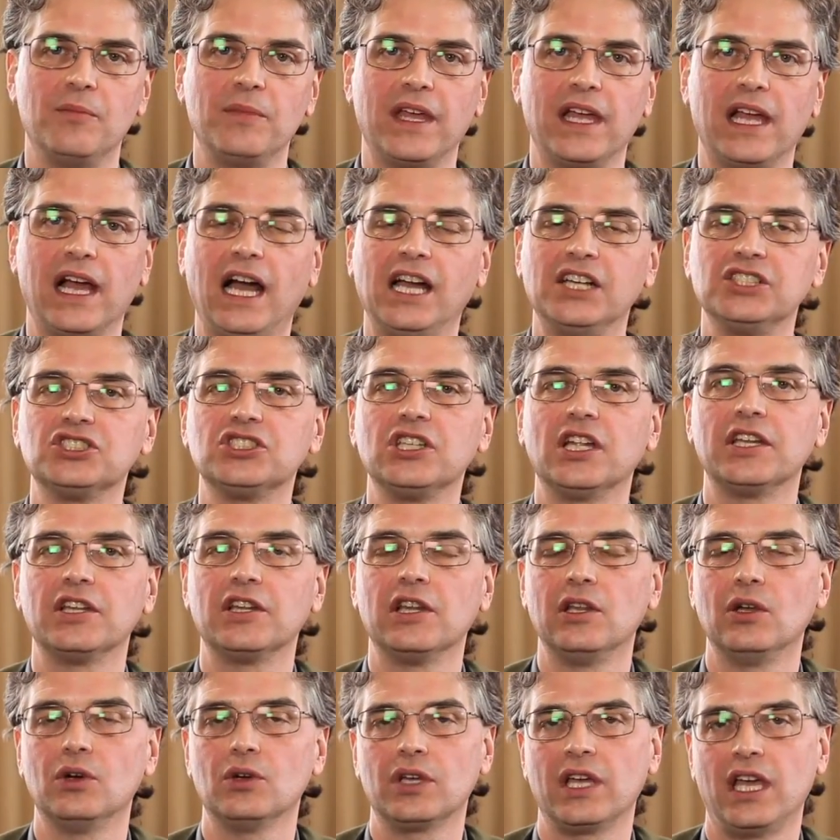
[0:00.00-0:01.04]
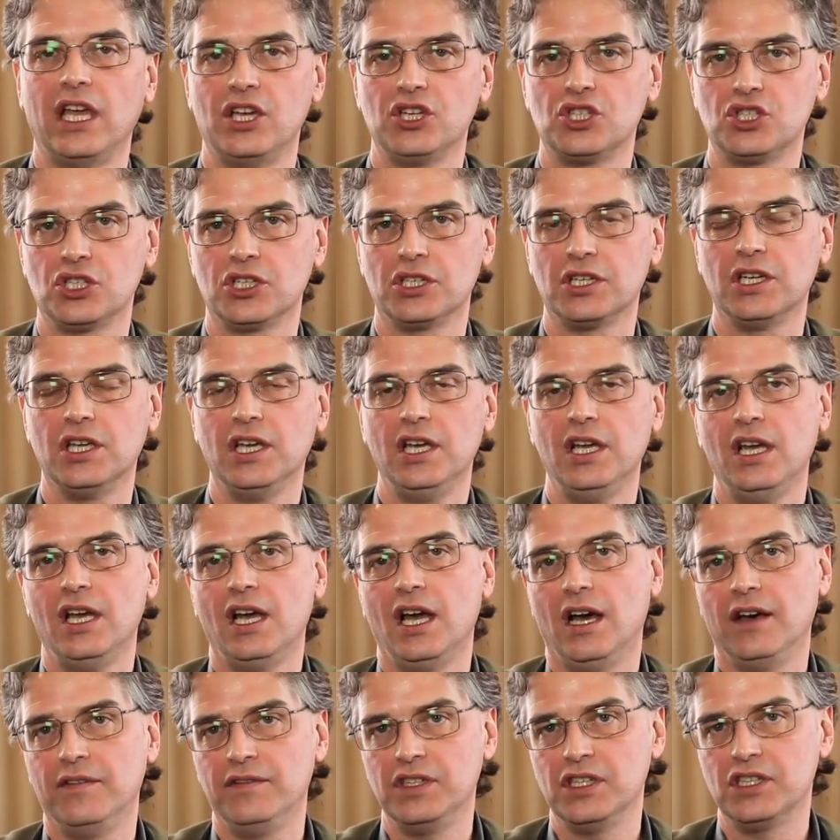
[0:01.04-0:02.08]
they isolated the location
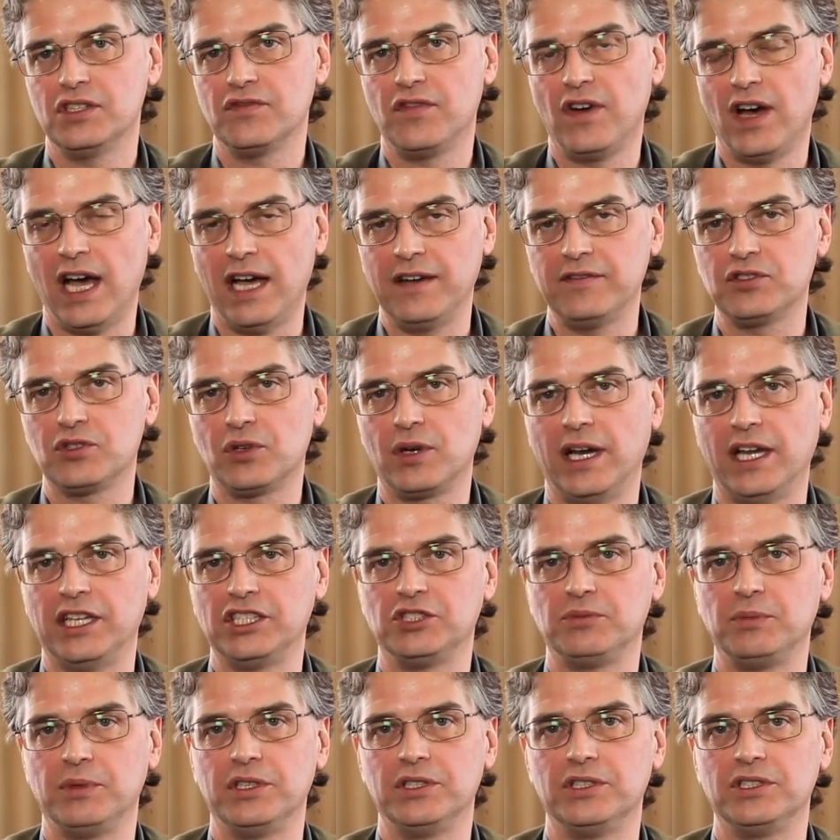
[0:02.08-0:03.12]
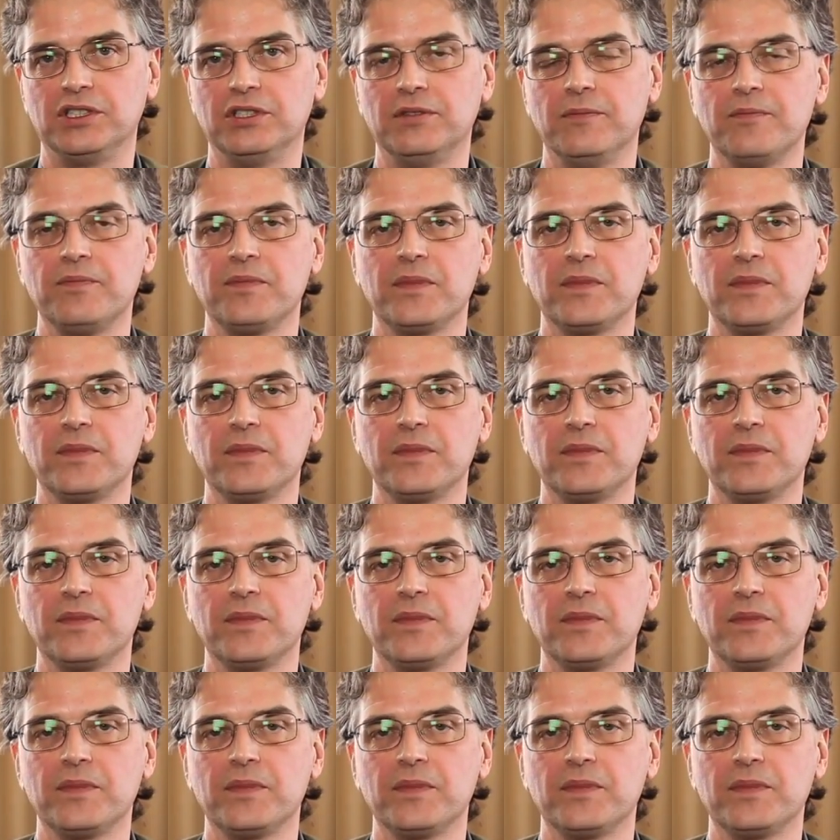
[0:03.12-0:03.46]
of these 5 transmitters